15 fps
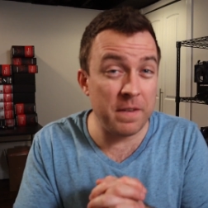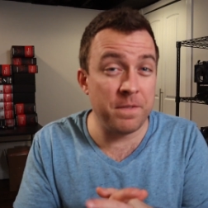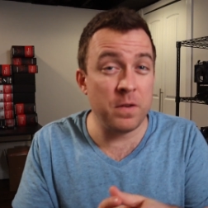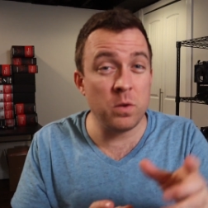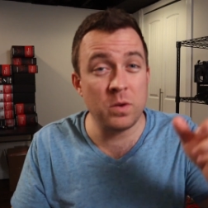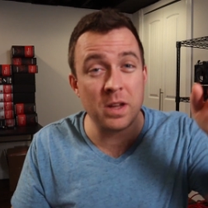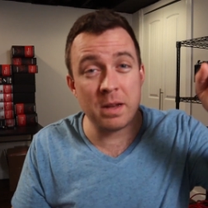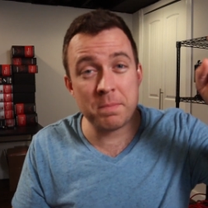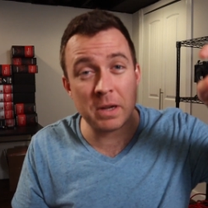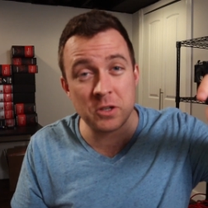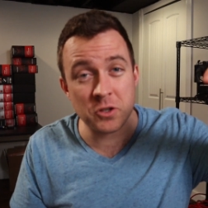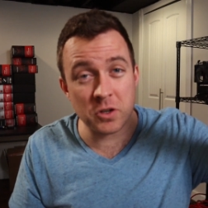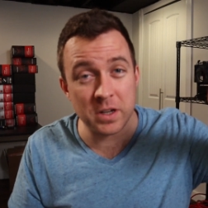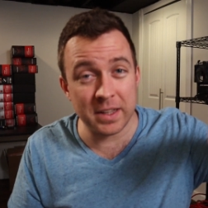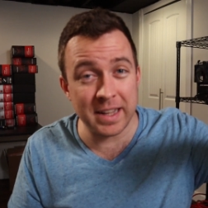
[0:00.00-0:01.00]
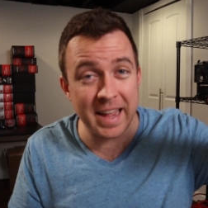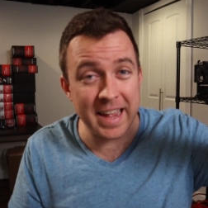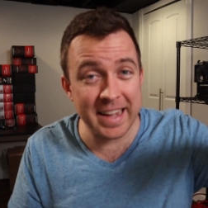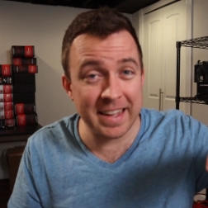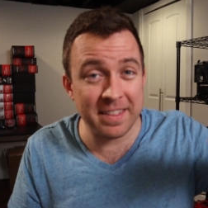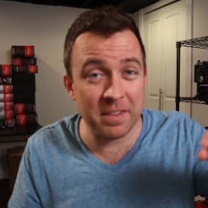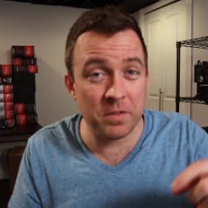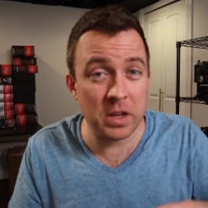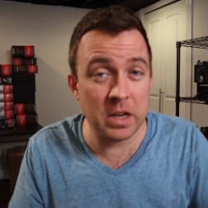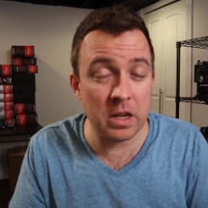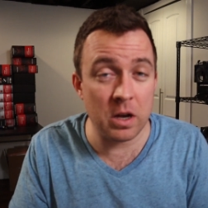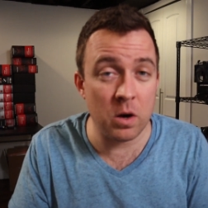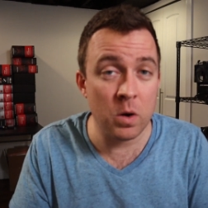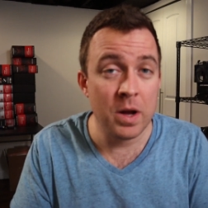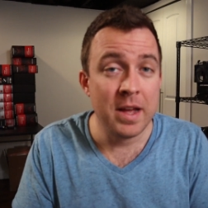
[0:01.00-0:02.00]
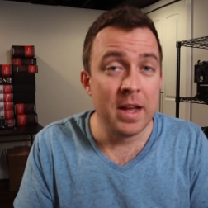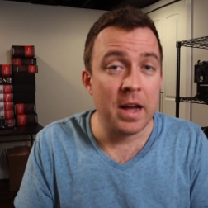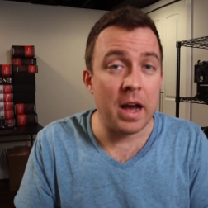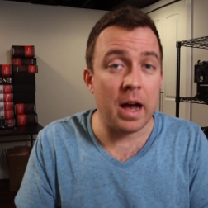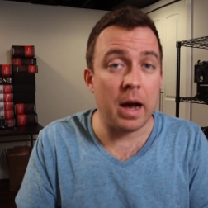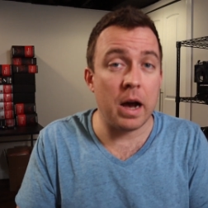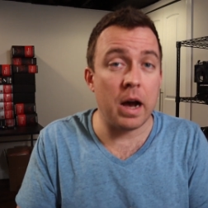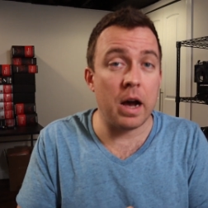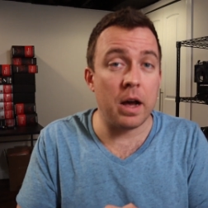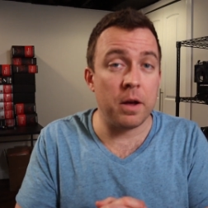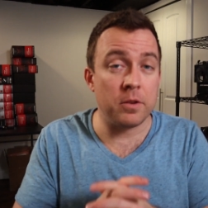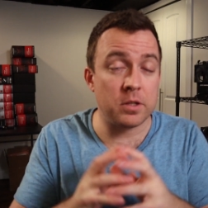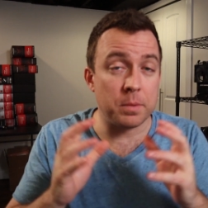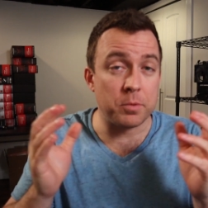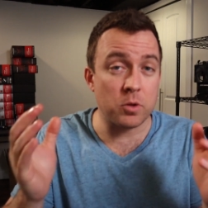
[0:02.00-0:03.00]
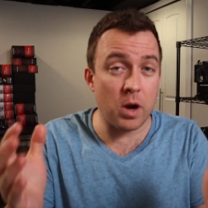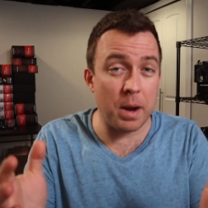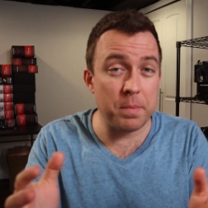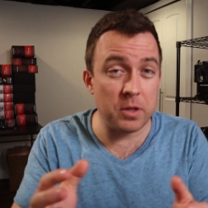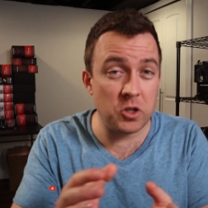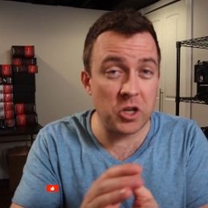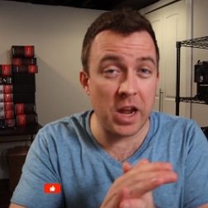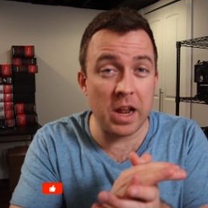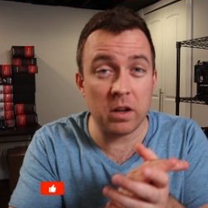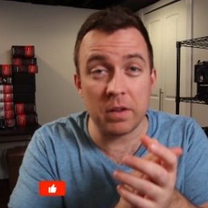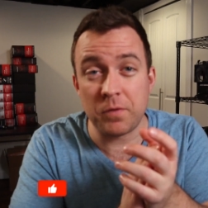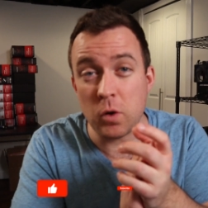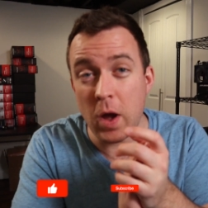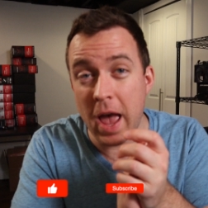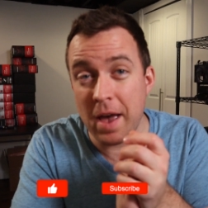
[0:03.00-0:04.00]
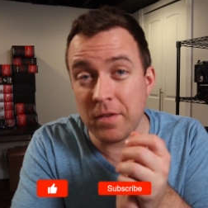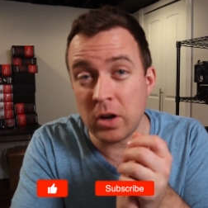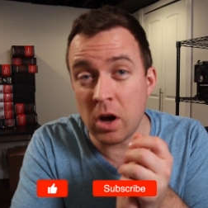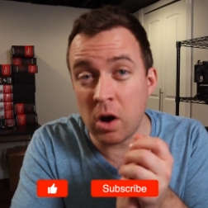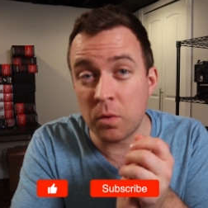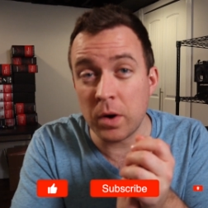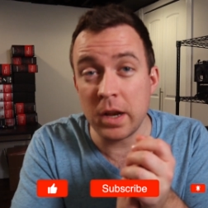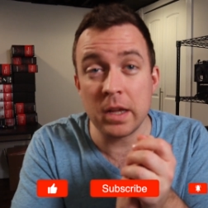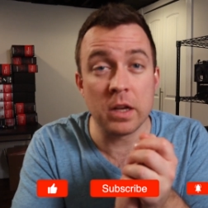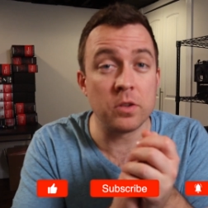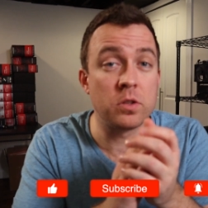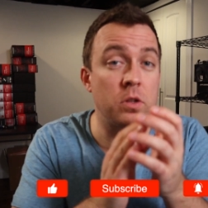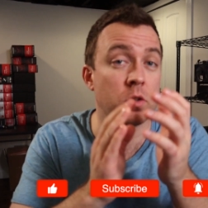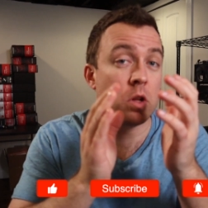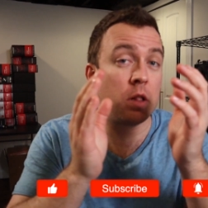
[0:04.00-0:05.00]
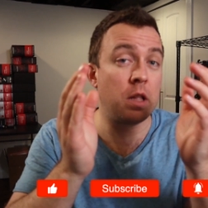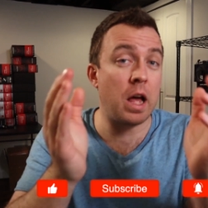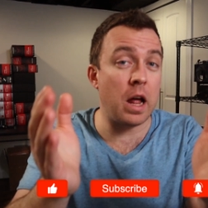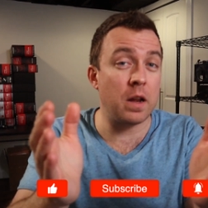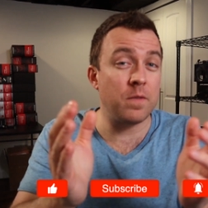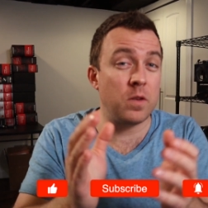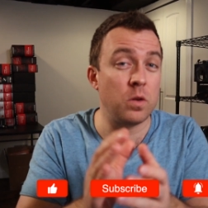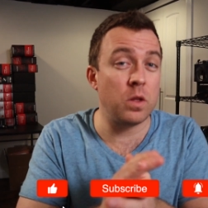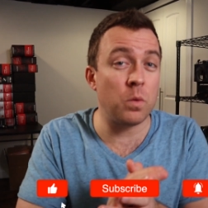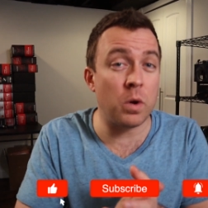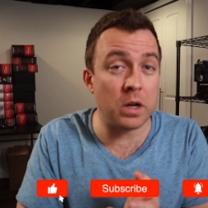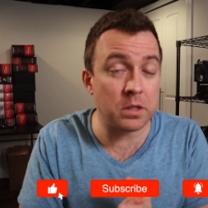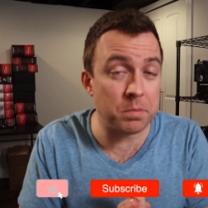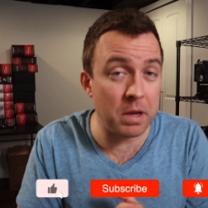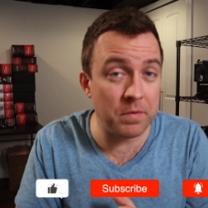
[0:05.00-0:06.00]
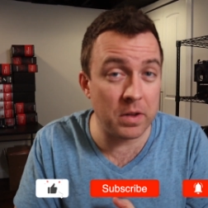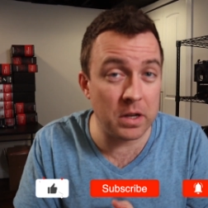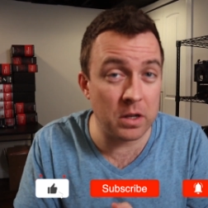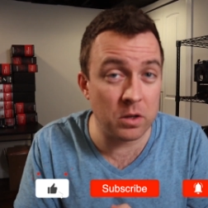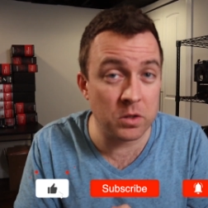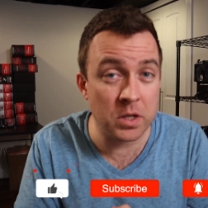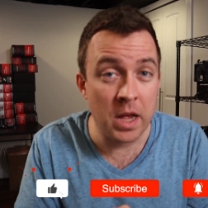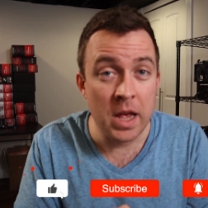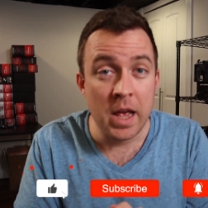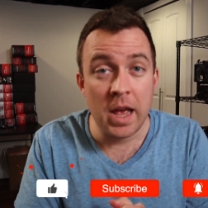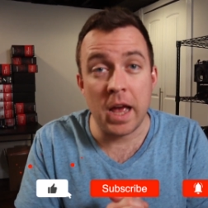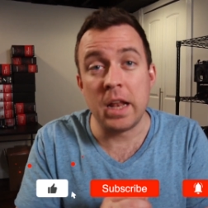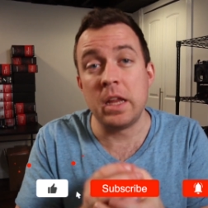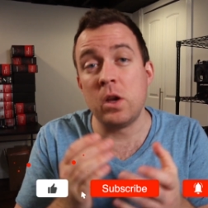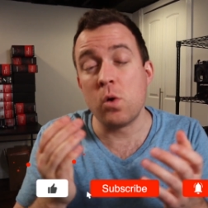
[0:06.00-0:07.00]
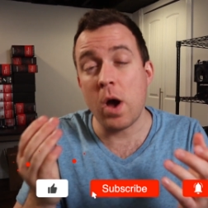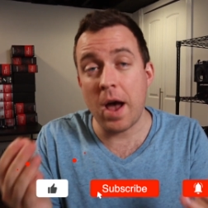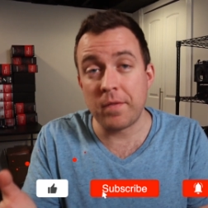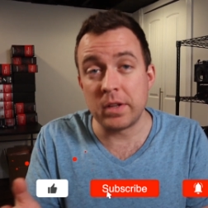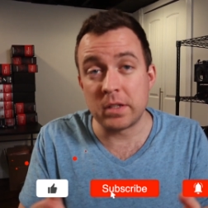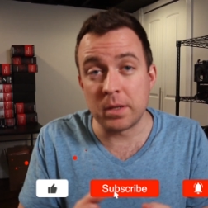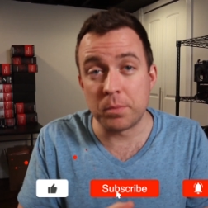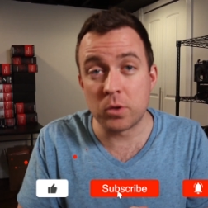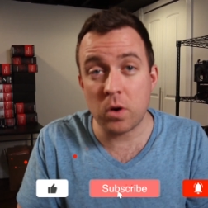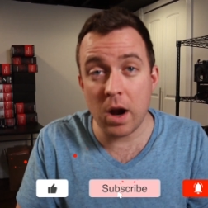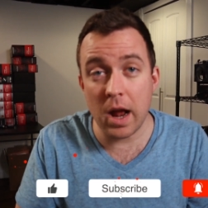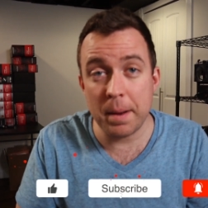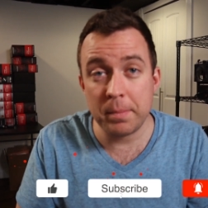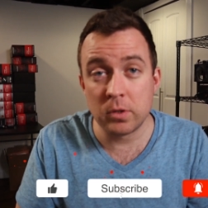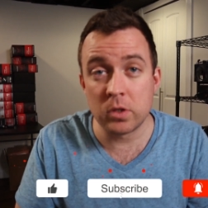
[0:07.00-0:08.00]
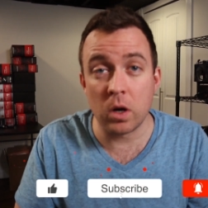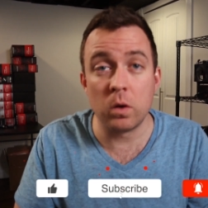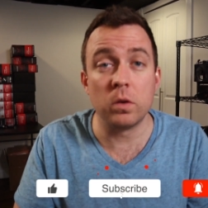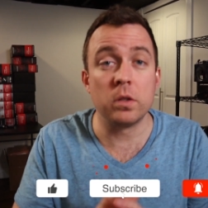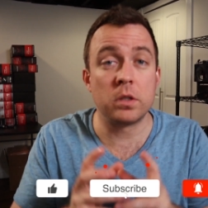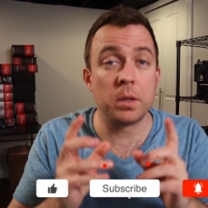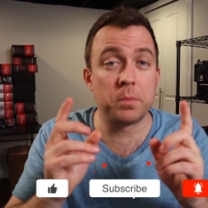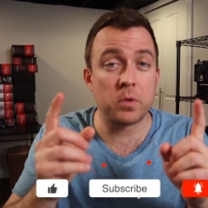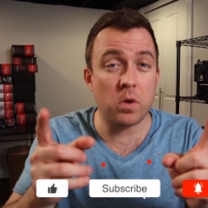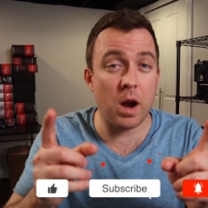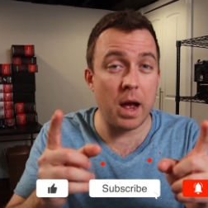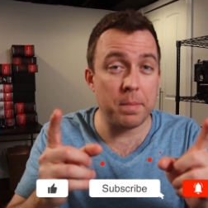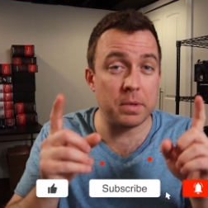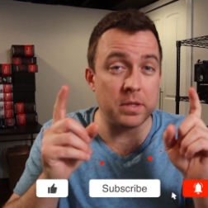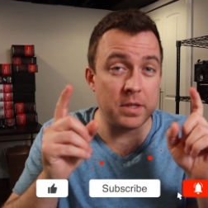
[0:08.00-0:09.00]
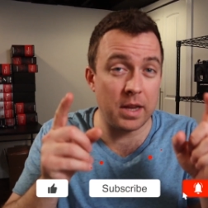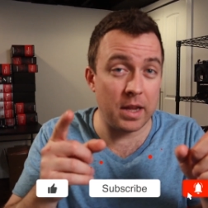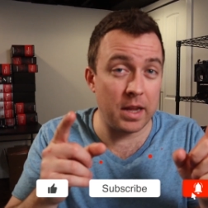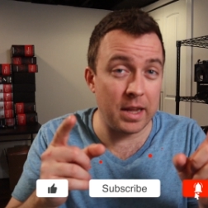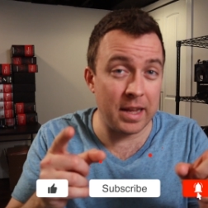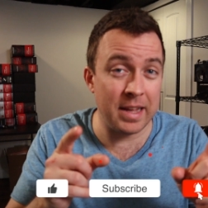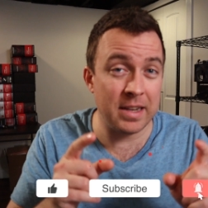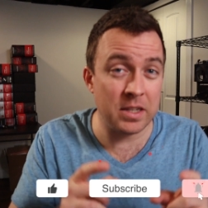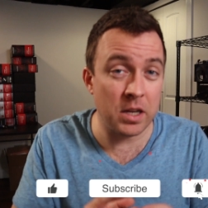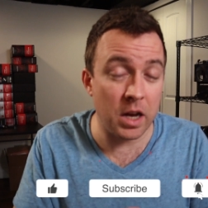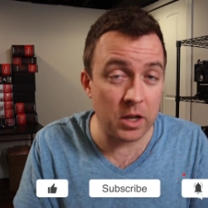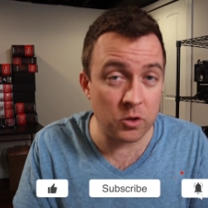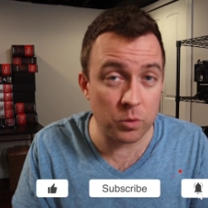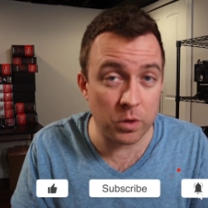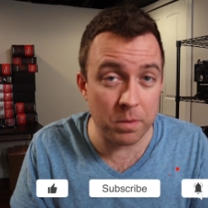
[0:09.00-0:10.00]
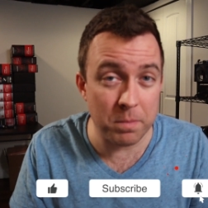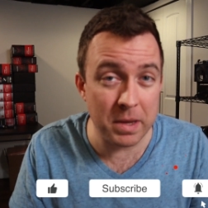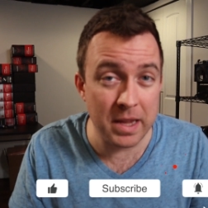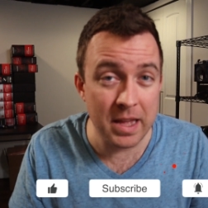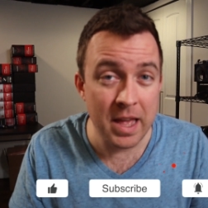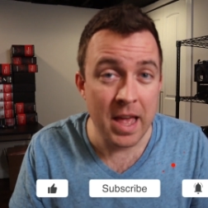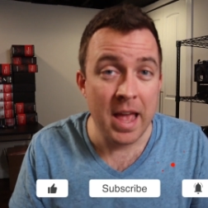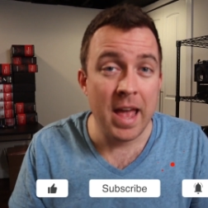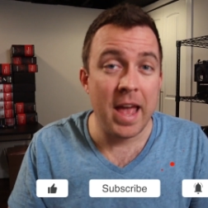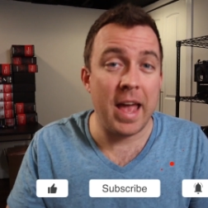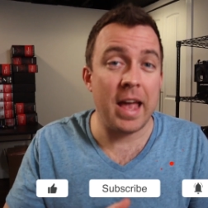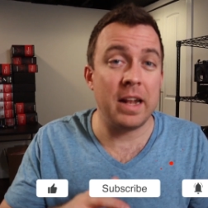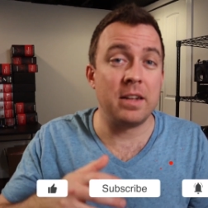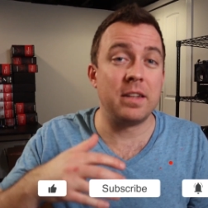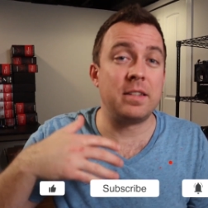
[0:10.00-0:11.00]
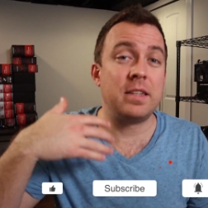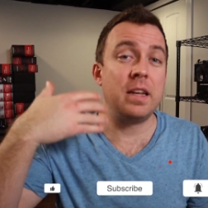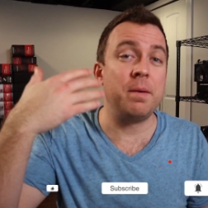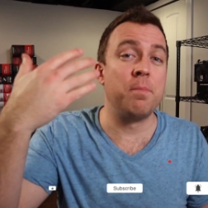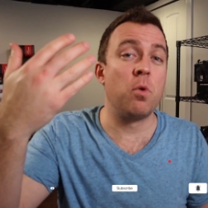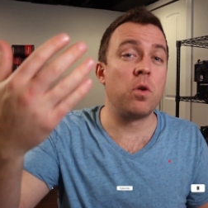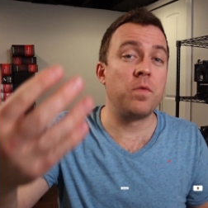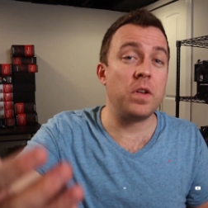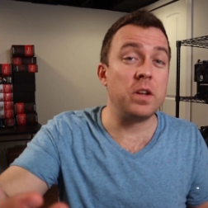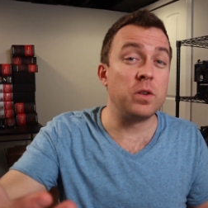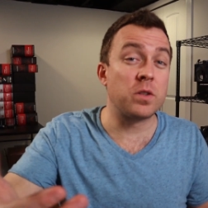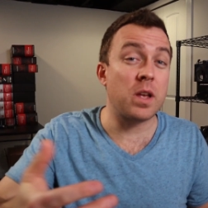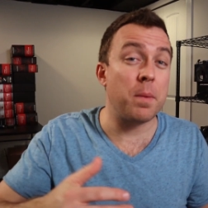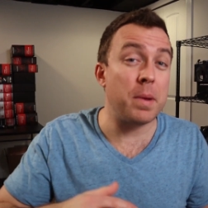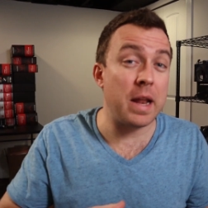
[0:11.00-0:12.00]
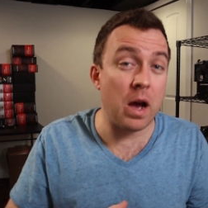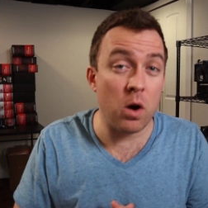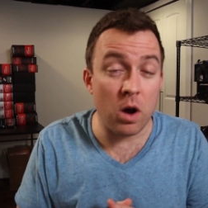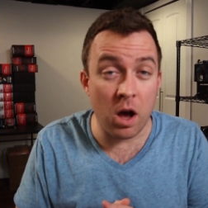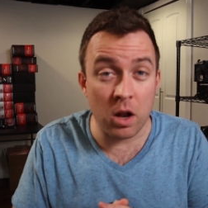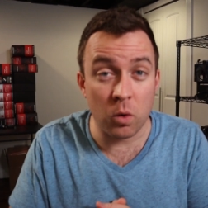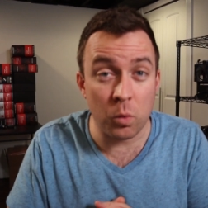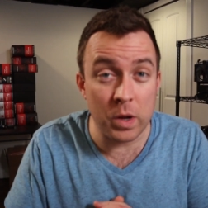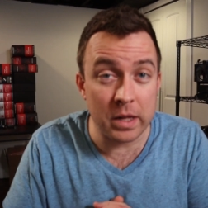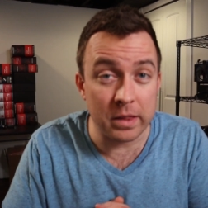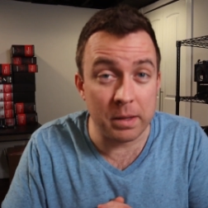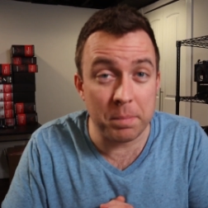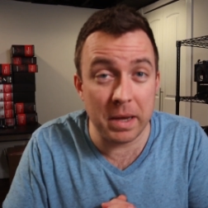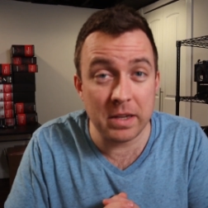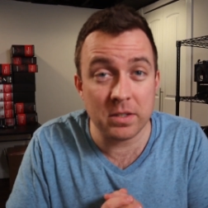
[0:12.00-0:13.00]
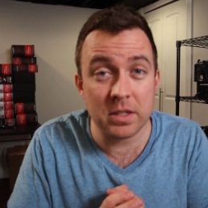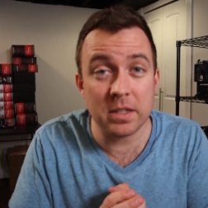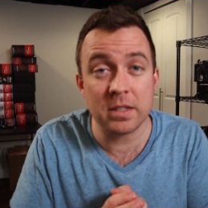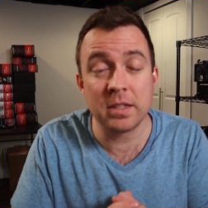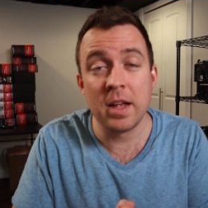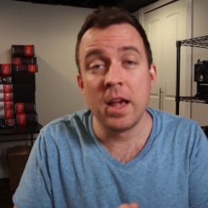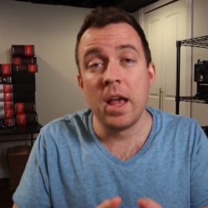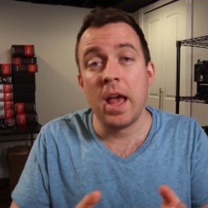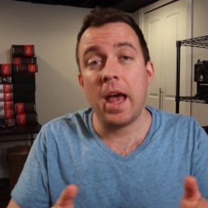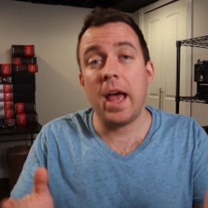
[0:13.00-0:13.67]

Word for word: If you did, make sure to like the video, subscribe to the channel if you haven't already, because there's a lot of you that watch my videos and you haven't subscribed. So subscribe to stay in touch with me and to see more videos coming out on a weekly basis.